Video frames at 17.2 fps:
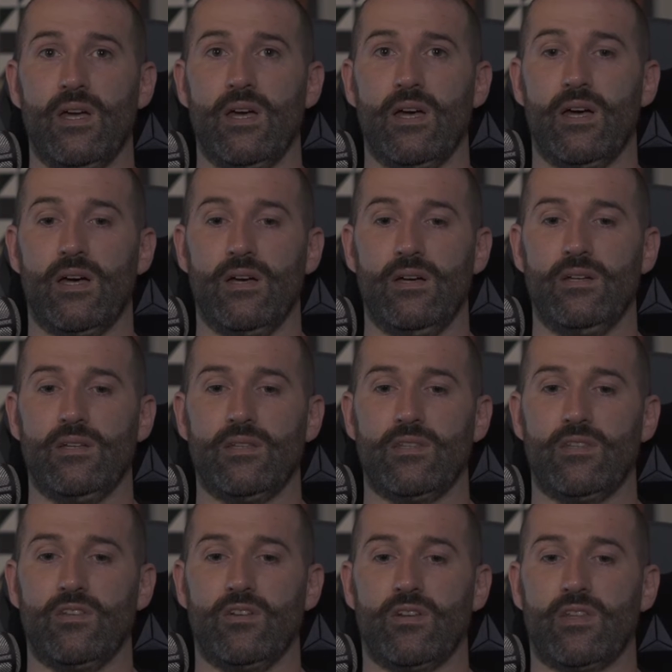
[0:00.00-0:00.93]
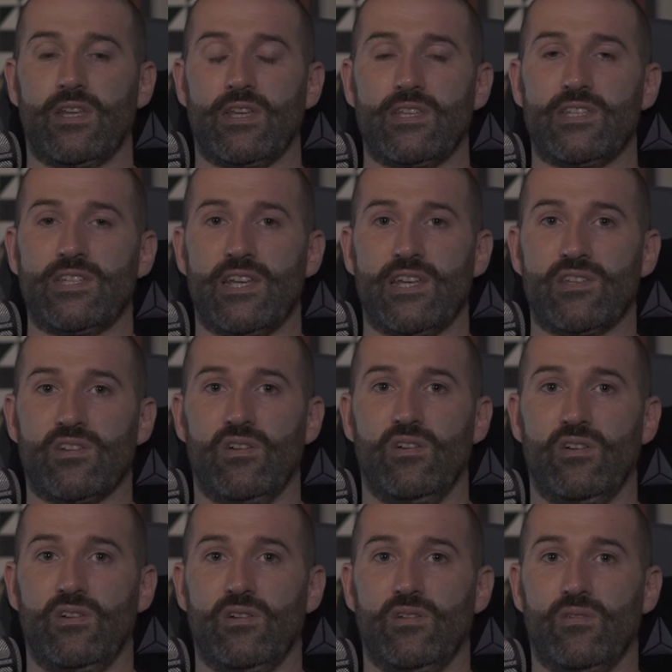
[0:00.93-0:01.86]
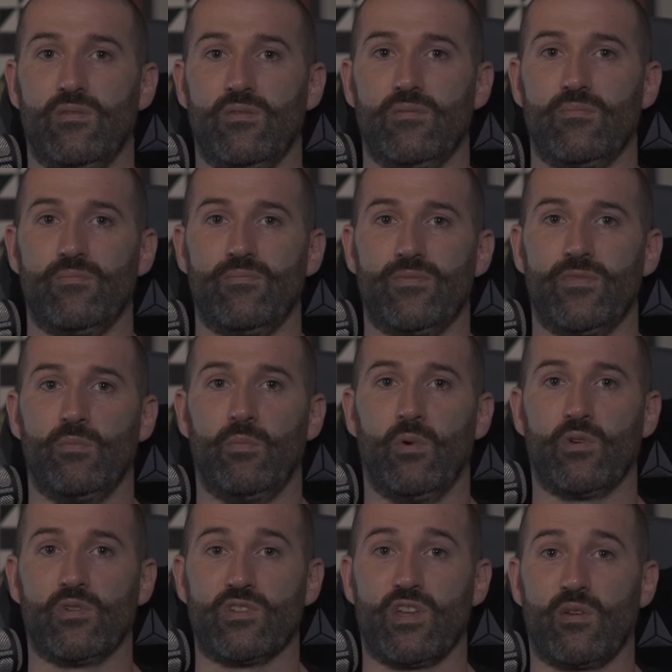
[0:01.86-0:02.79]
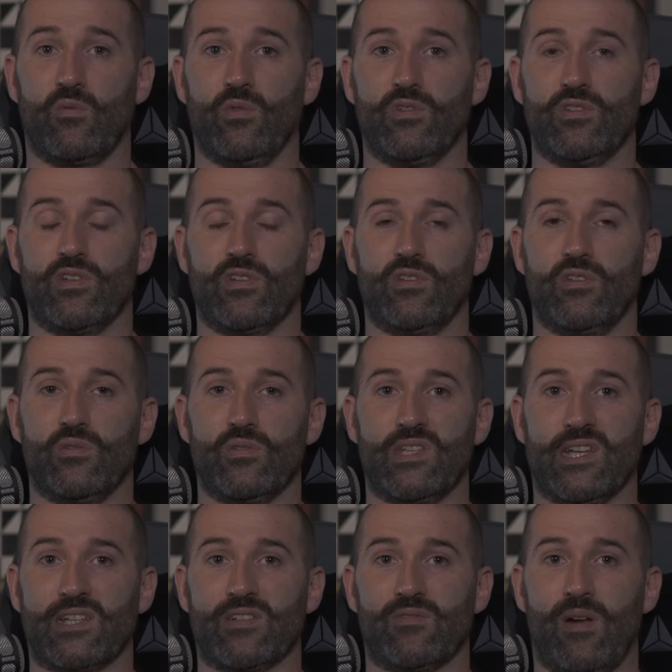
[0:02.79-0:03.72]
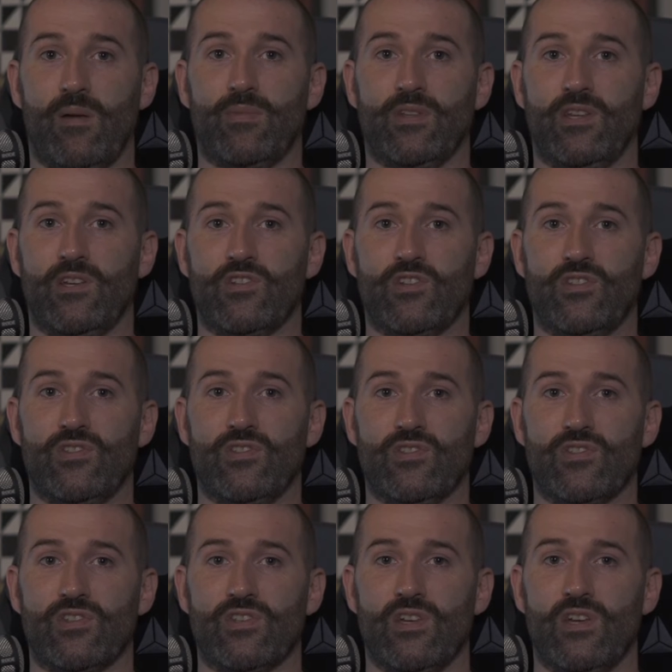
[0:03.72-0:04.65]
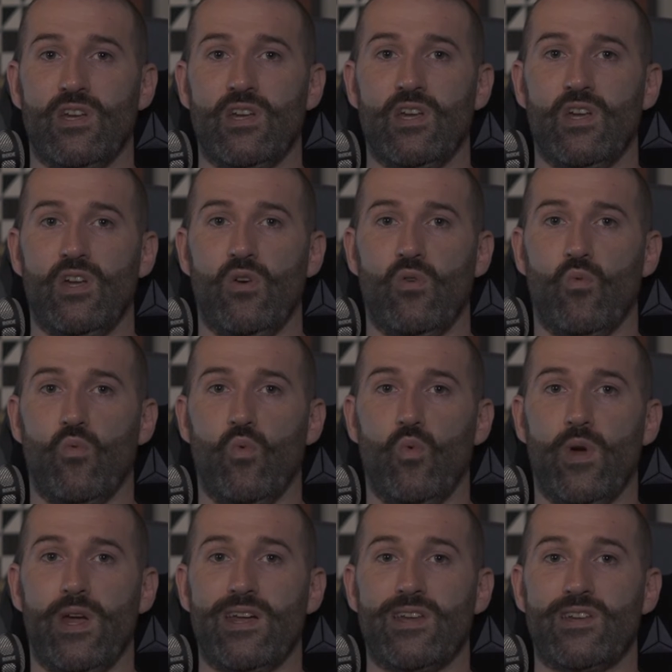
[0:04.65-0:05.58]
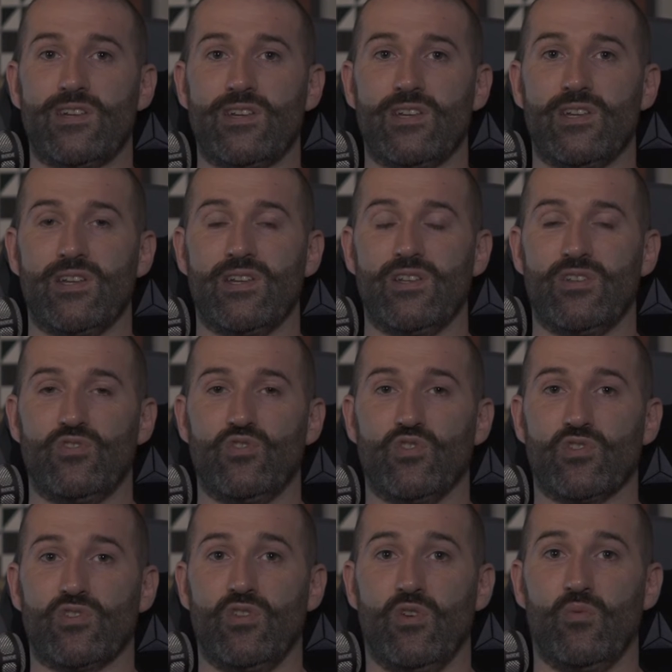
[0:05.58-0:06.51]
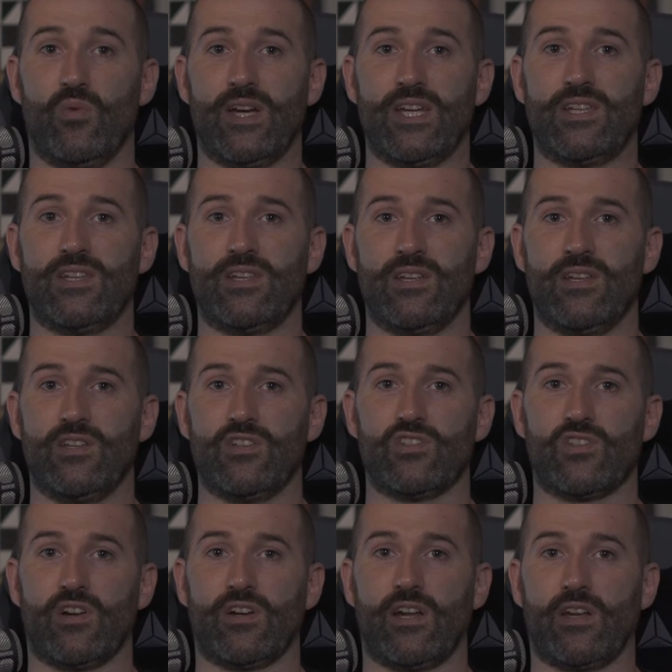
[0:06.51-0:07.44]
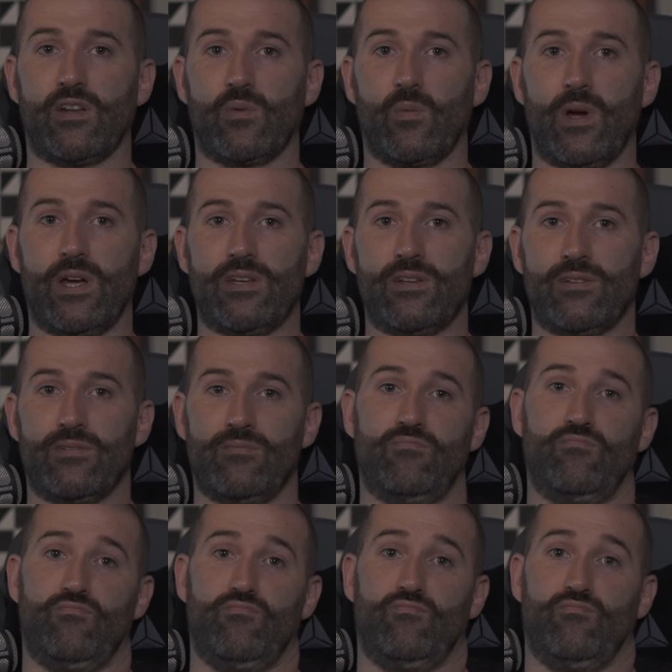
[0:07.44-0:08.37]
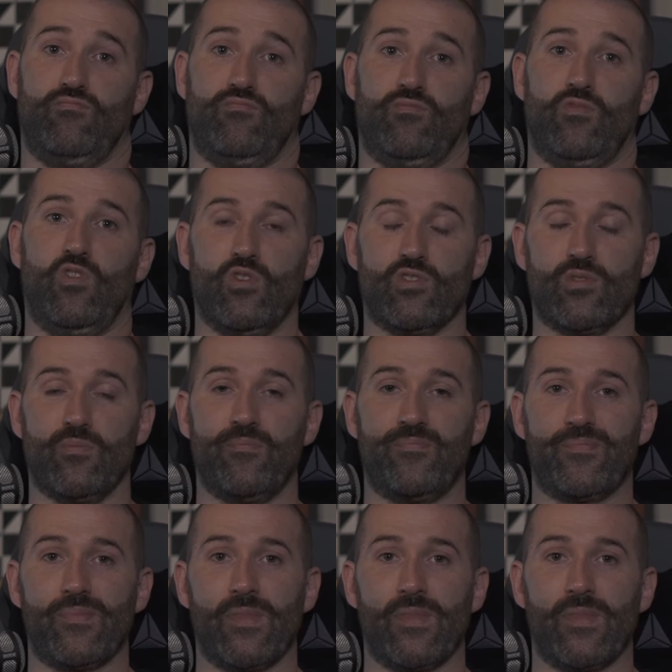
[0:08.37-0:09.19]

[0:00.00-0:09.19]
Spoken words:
The other thing he says on the book is, like, once you can do 6 repetitions with just no weight, start adding weight. Awesome.